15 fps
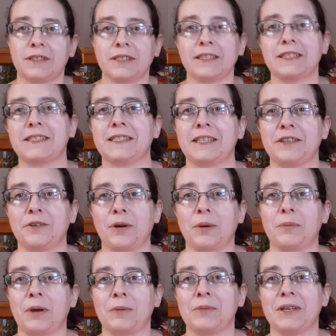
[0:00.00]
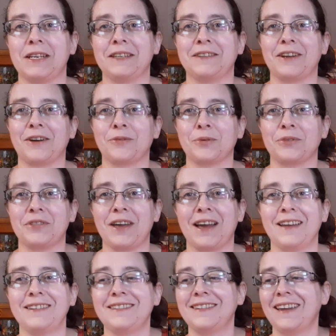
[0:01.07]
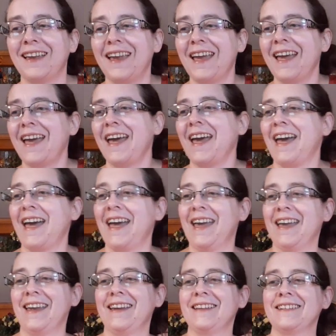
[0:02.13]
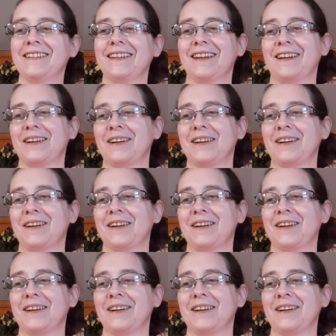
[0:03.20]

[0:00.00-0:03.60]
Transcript: at least, you know, I'm getting there with that. And